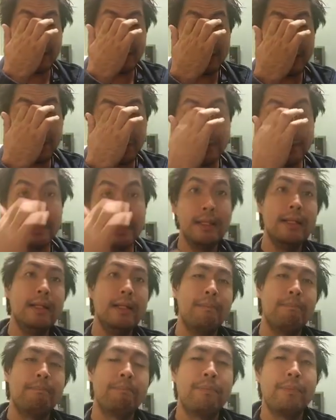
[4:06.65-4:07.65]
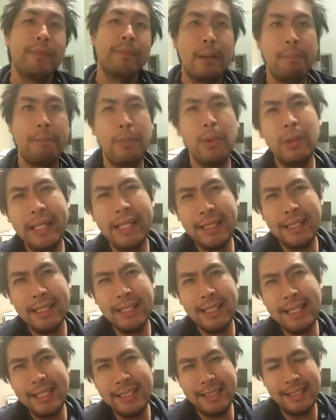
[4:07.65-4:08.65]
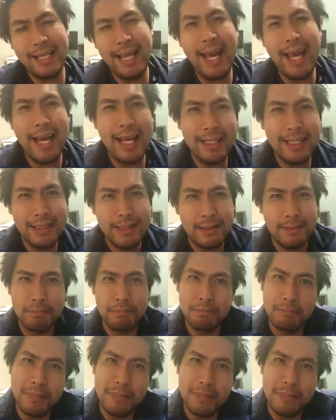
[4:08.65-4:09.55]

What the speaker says: So pulling this as,